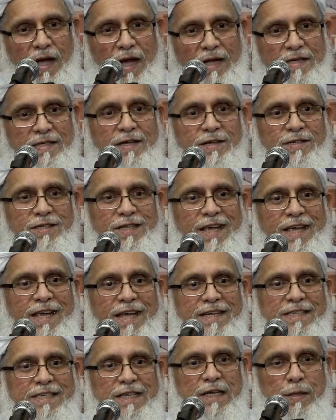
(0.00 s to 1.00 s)
and there is a
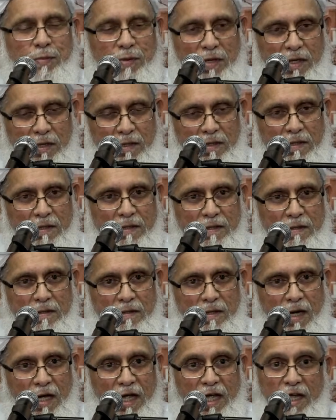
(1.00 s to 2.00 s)
gatekeeper,
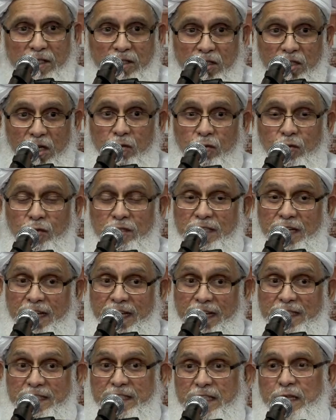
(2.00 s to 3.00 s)
angel who is a
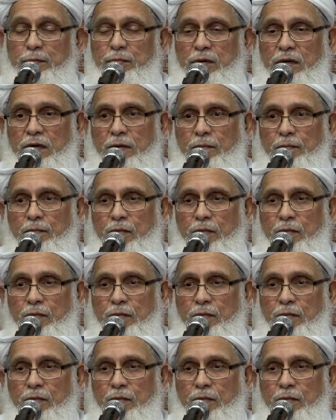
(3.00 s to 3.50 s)
gatekeeper.